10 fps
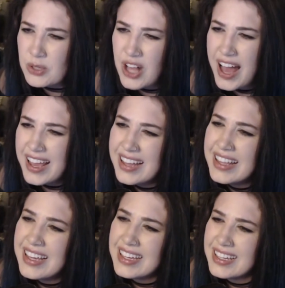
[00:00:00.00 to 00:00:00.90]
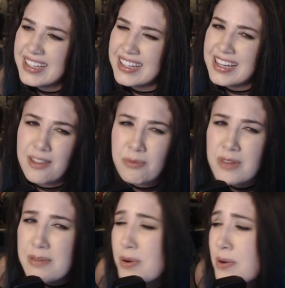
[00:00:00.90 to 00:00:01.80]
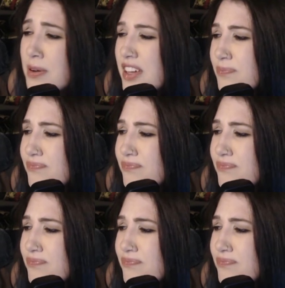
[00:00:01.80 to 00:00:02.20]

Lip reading: I got like a 3 point.